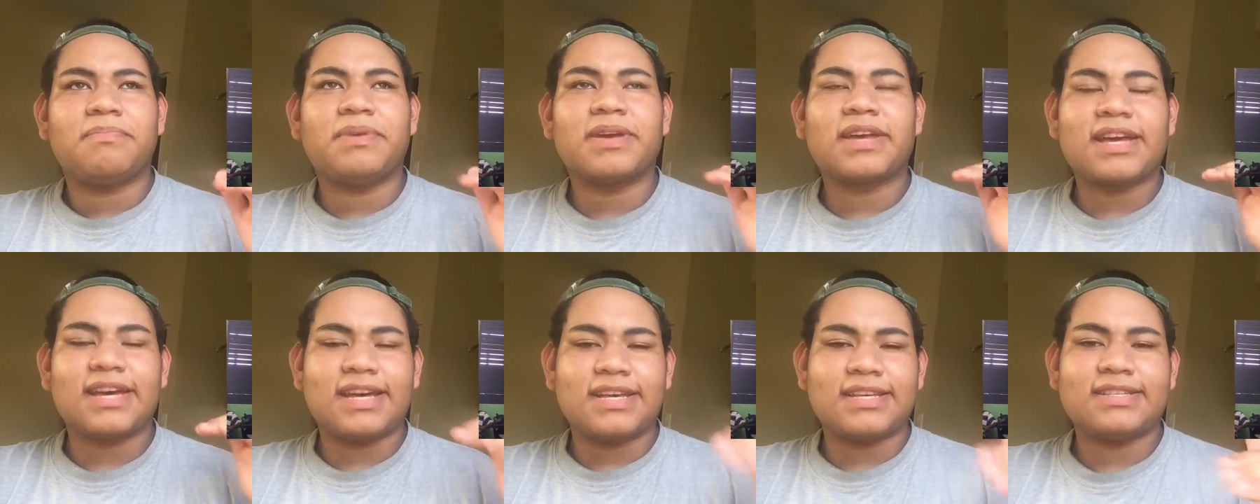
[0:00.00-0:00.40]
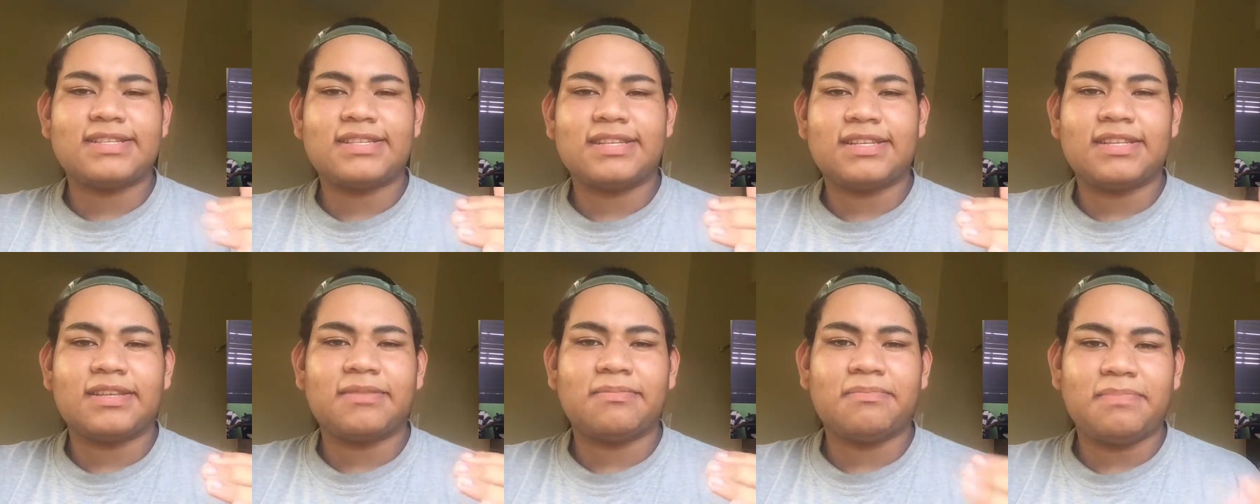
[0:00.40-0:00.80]
because
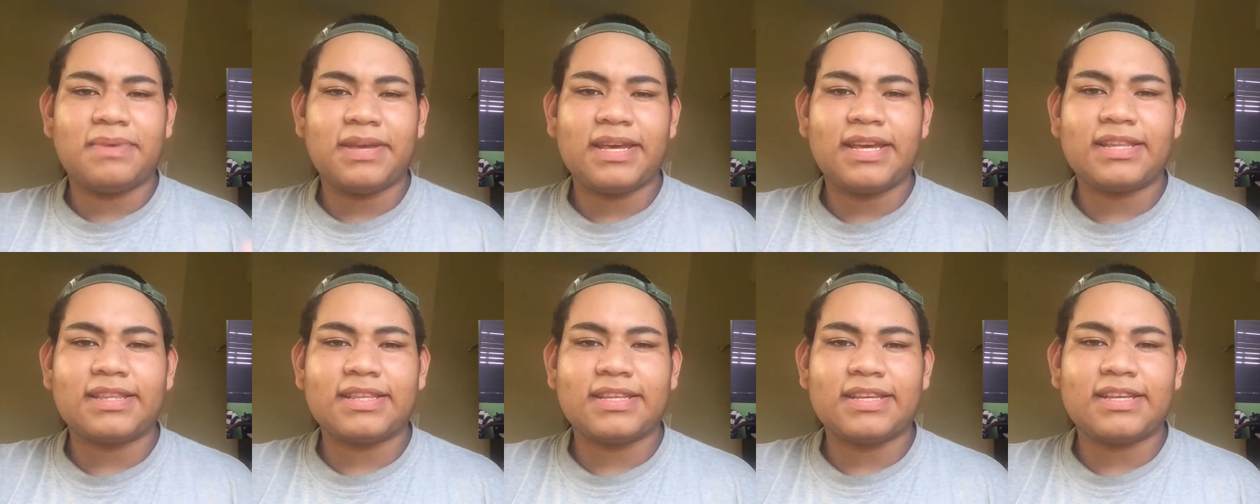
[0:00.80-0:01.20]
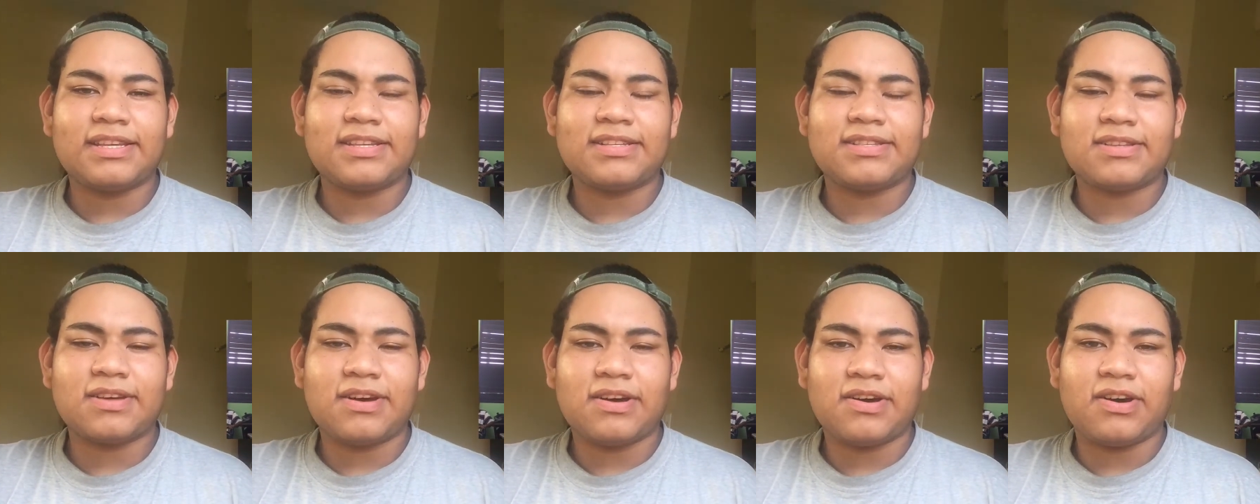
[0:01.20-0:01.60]
the debate
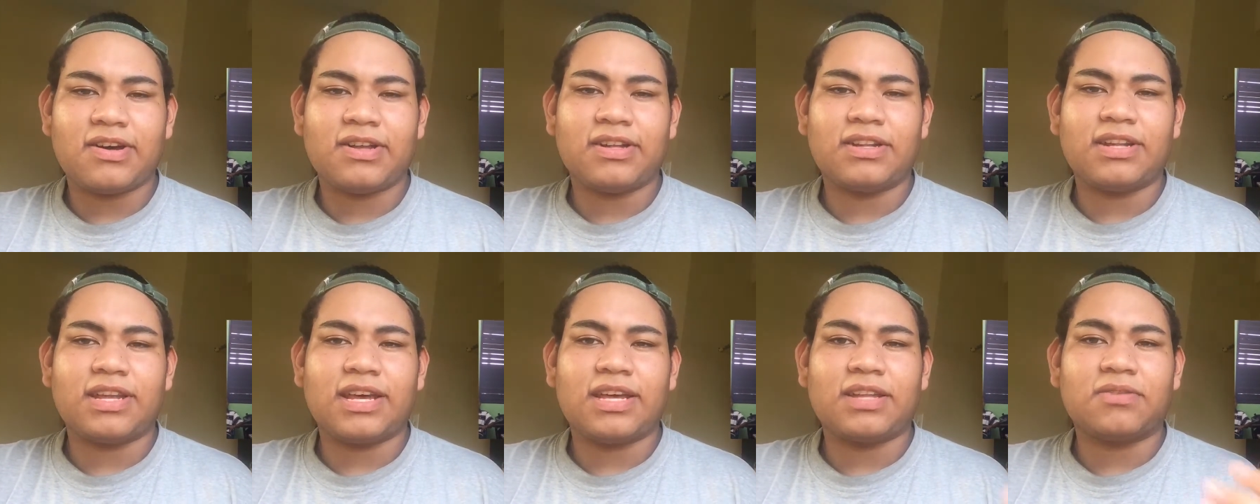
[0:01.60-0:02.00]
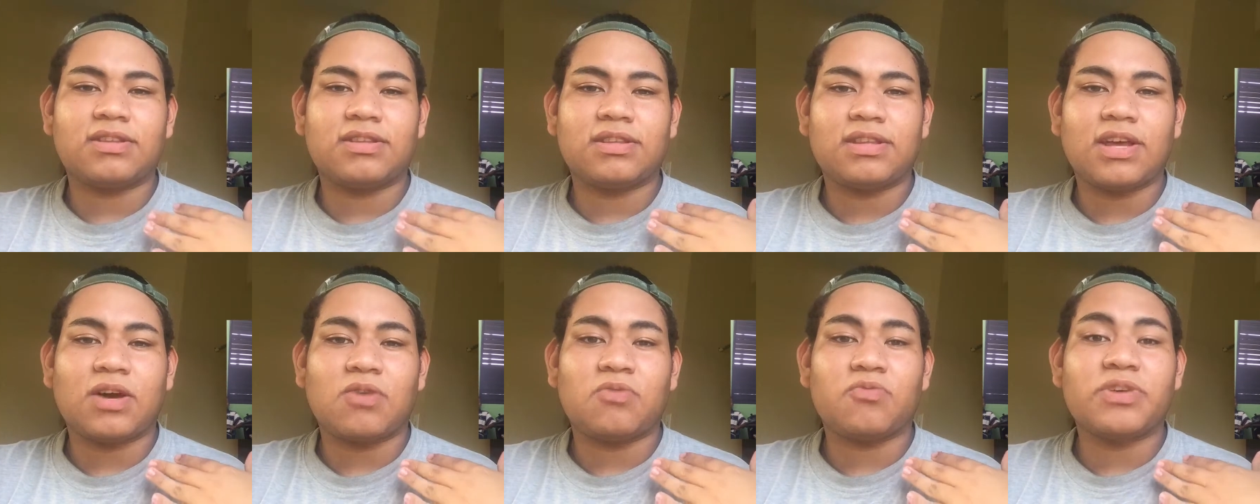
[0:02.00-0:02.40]
is on
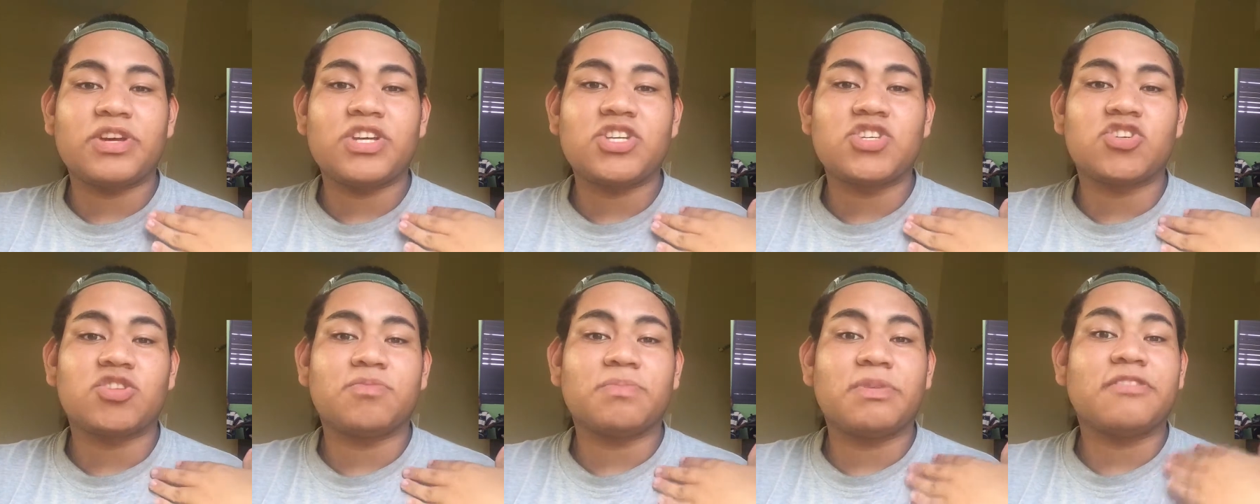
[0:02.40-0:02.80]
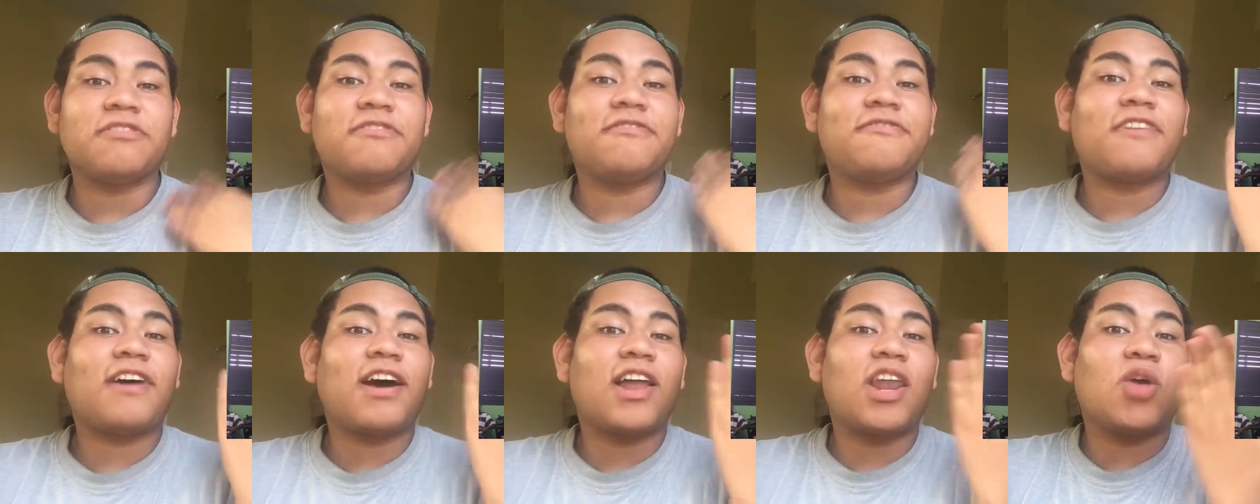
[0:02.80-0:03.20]
that we should be
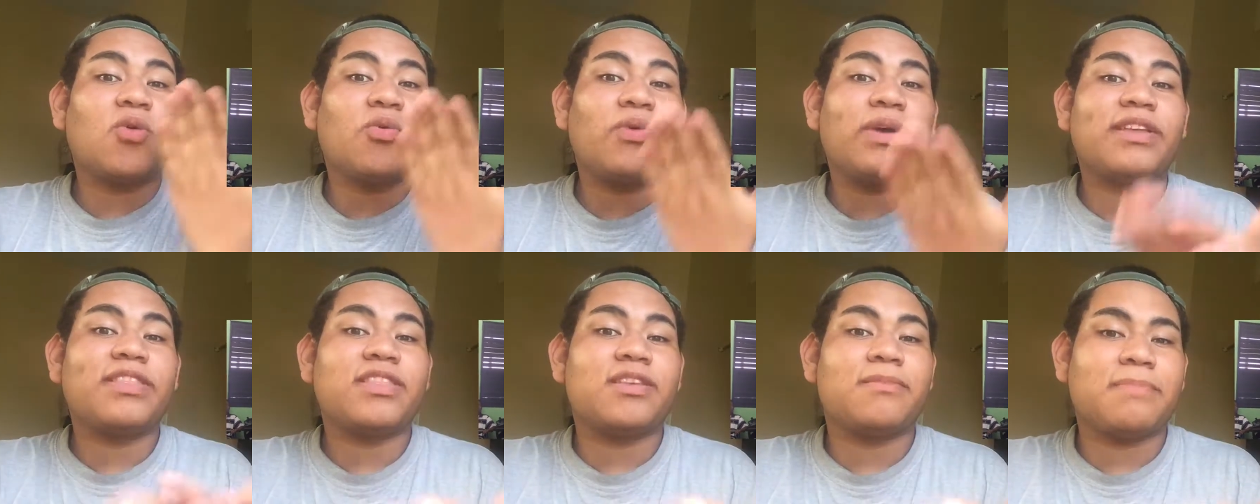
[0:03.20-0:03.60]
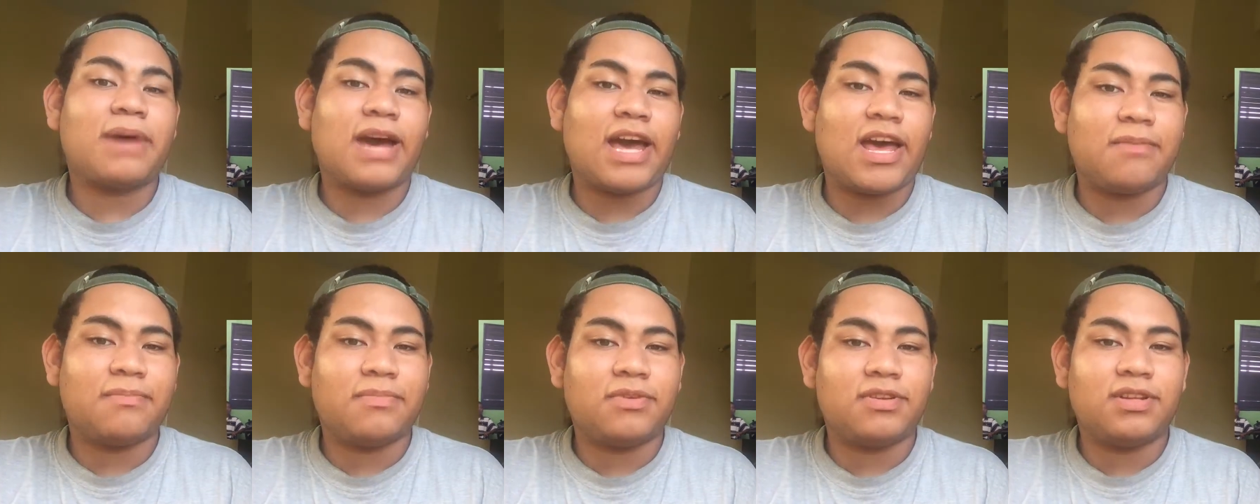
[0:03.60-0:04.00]
following the
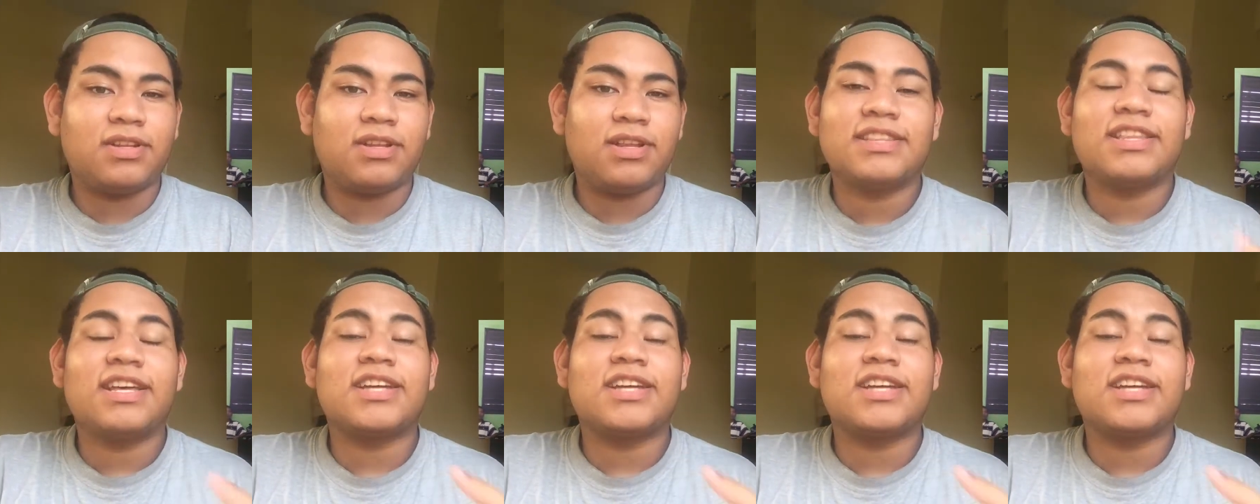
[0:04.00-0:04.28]
Bible.